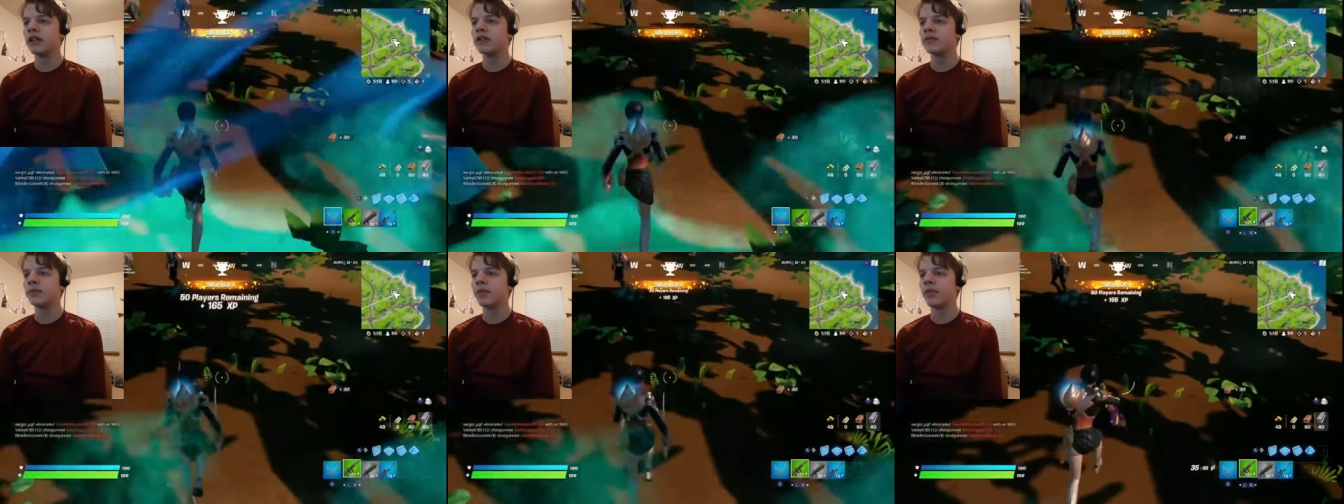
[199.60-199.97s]

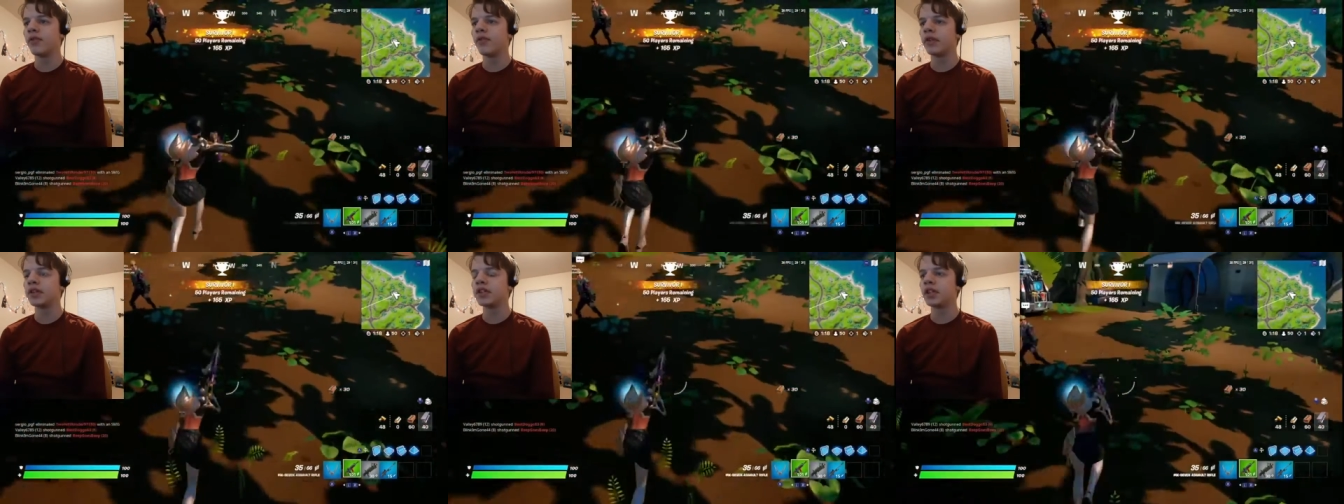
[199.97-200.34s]
this should be
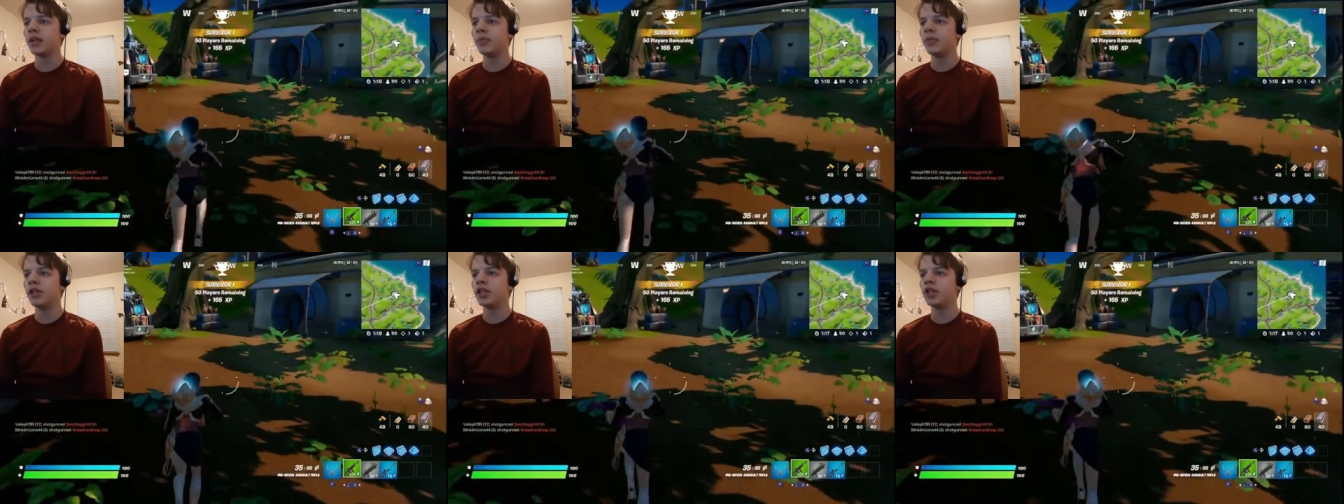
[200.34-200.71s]
perfect. So
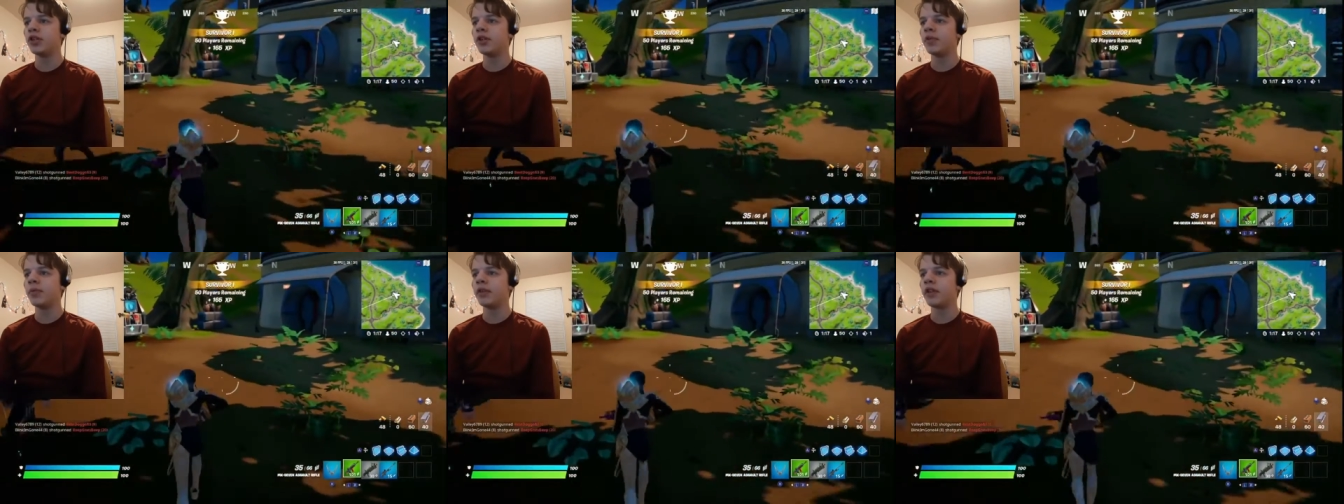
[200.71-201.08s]
let me show
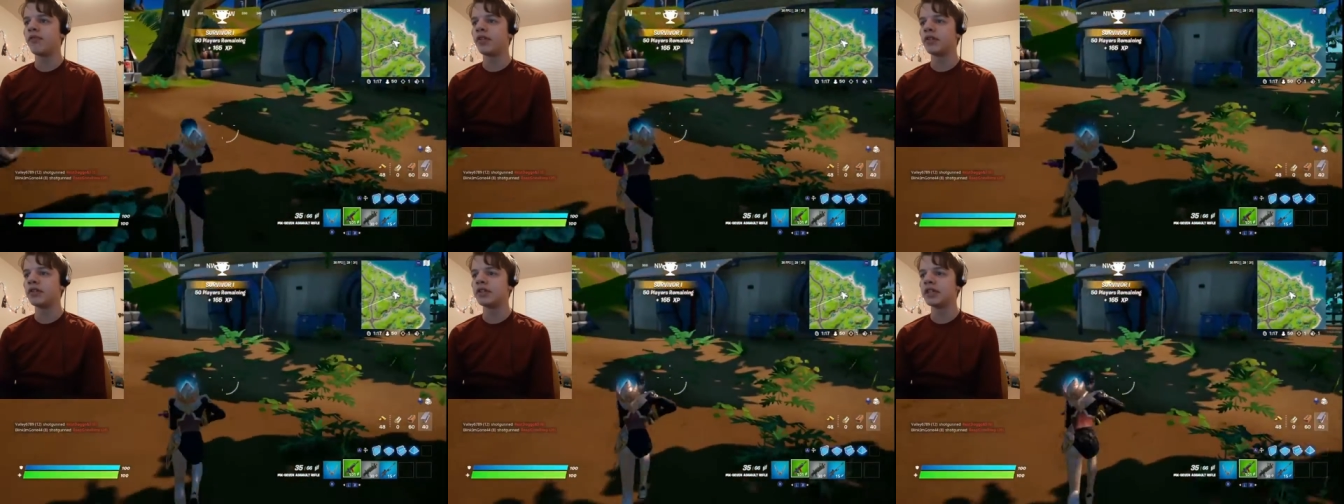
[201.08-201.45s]
you where the
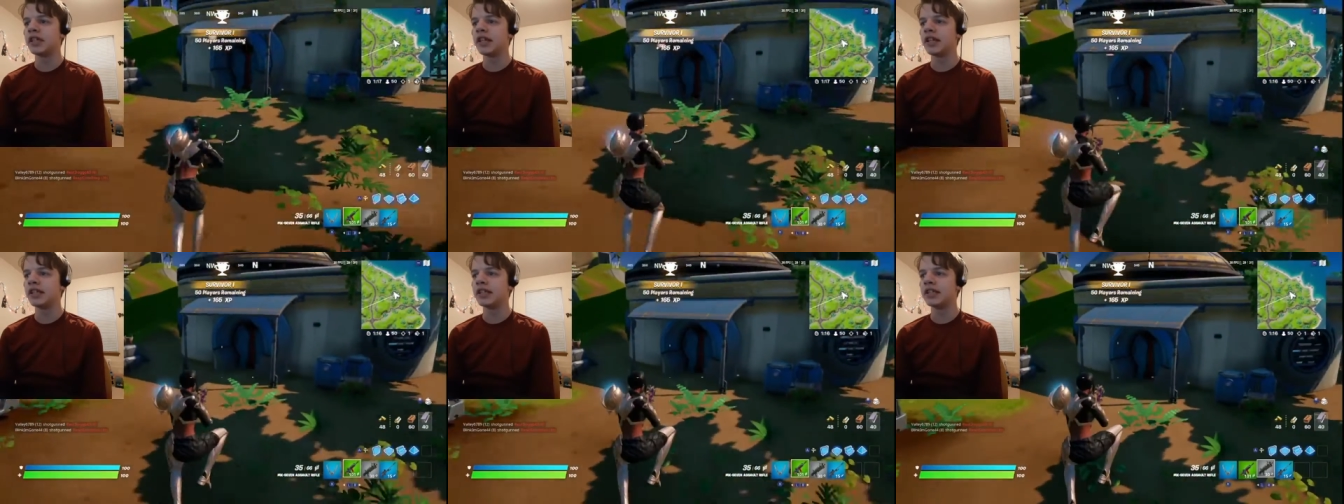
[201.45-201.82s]

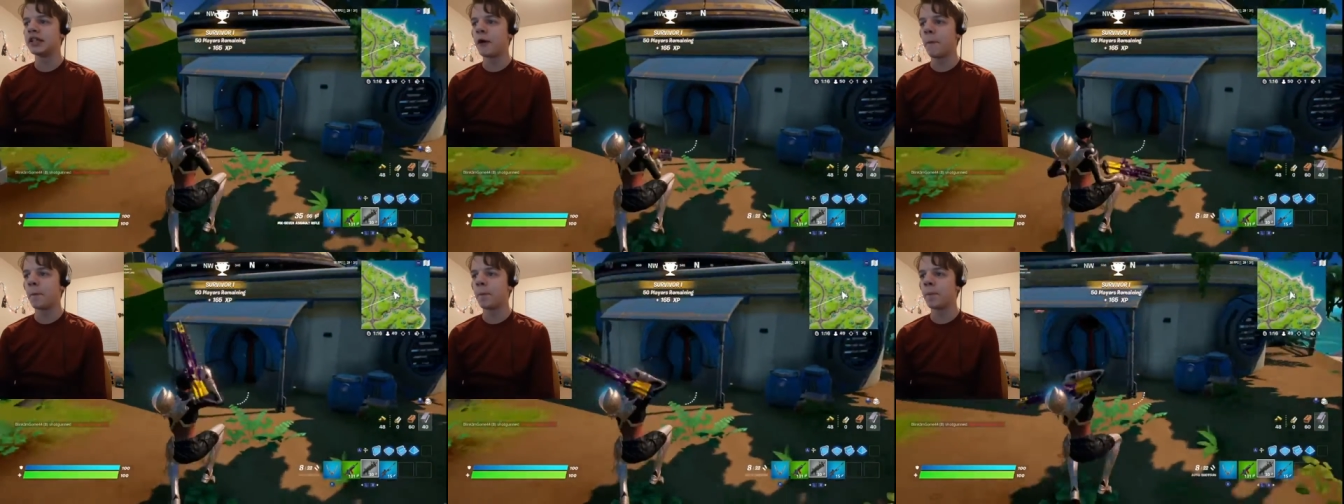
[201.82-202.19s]
vault is.